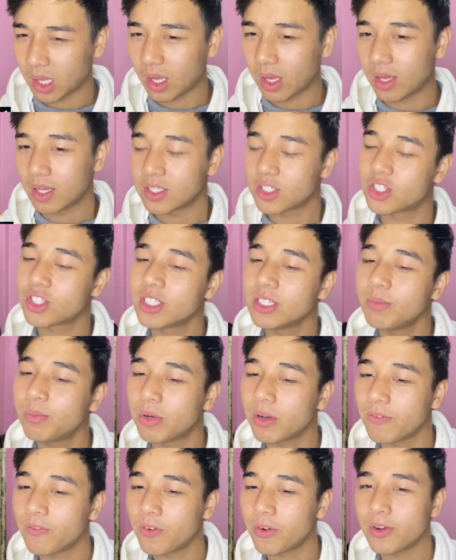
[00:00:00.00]
She
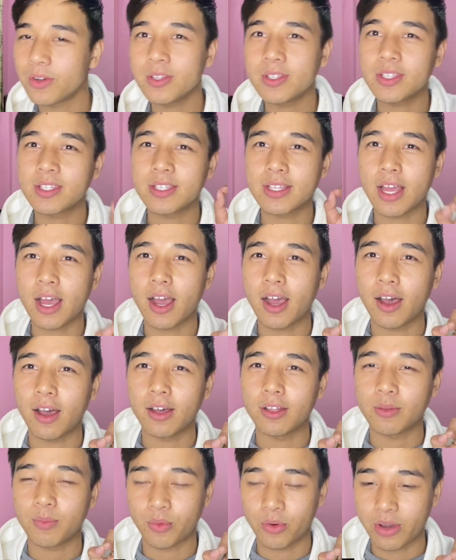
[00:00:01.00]
prefers the
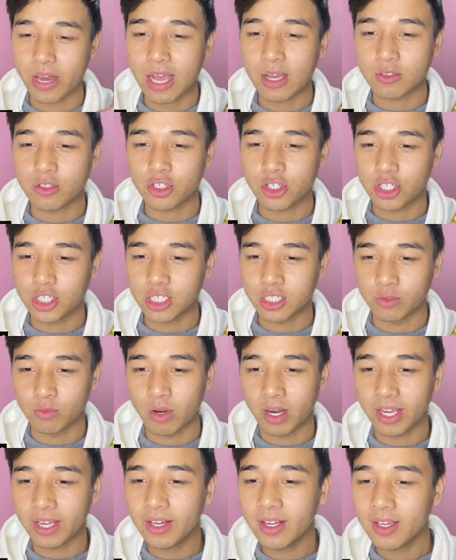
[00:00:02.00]
pronoun she,
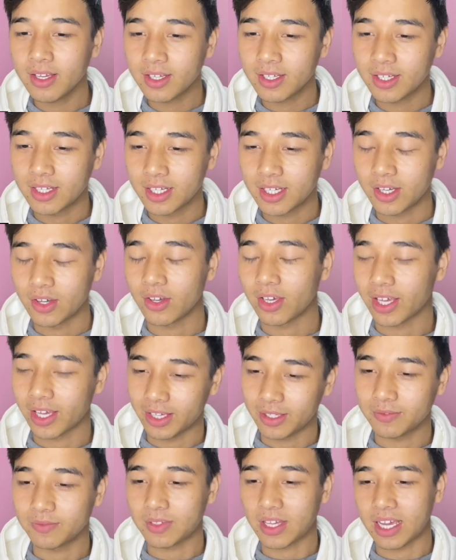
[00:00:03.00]
right?
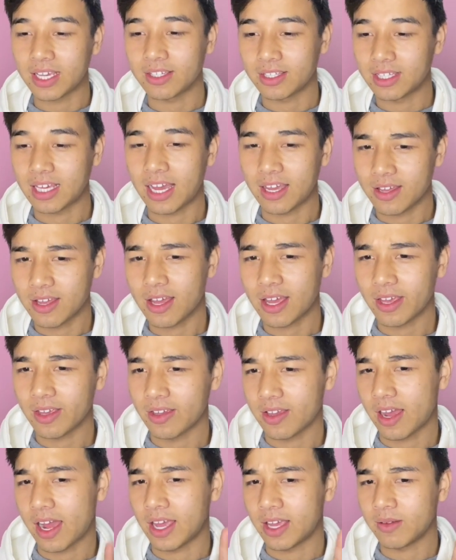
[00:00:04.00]
I
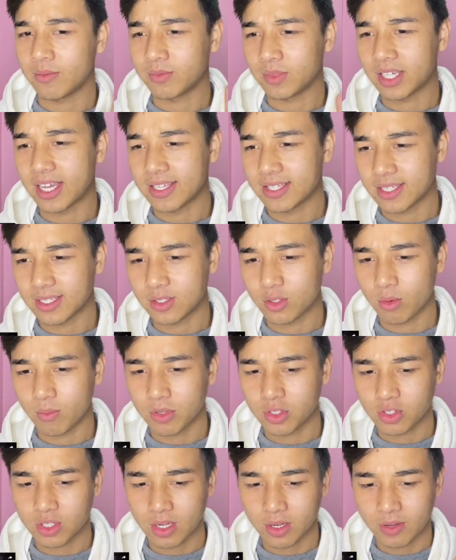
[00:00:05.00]
am guessing so
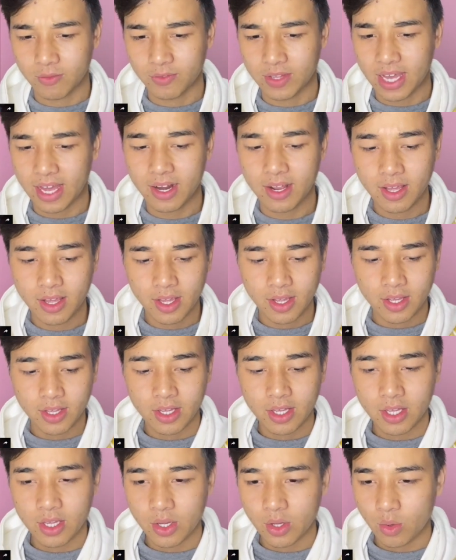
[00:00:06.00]
much of that.
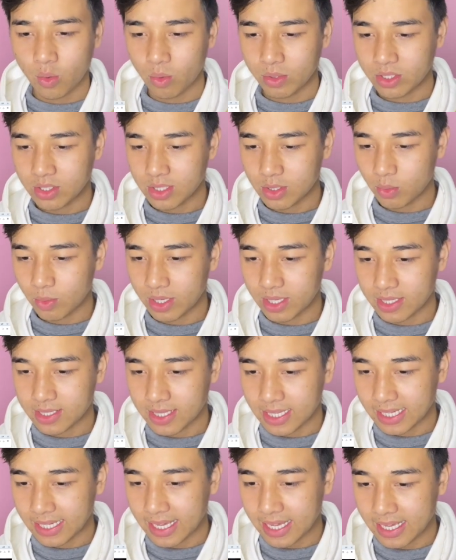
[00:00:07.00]
We'll just wait a
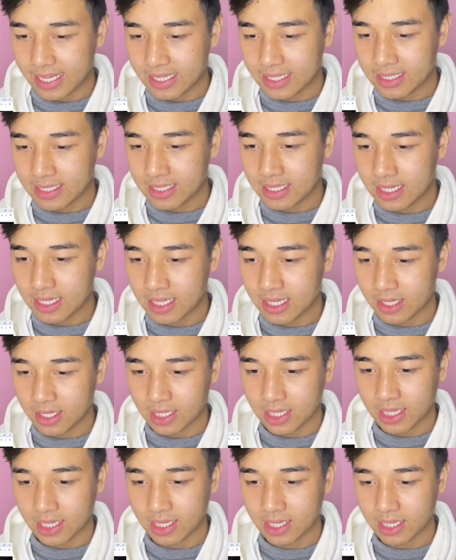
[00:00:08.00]
second.
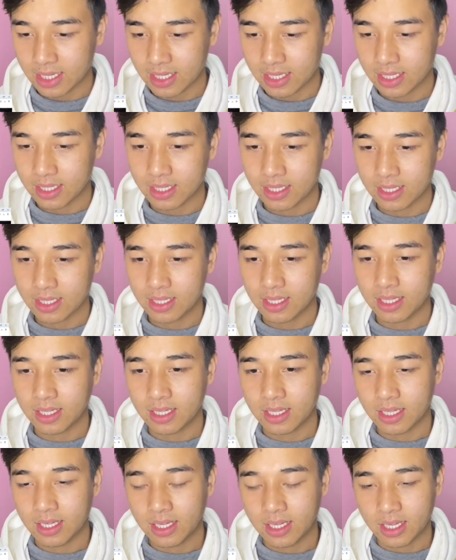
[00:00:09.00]
Okay.
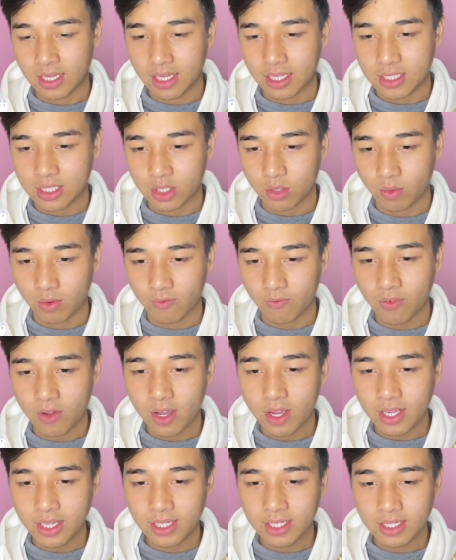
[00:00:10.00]
It's doing
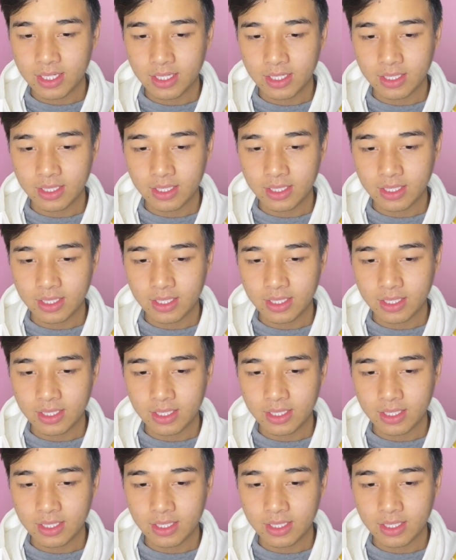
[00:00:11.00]
fine.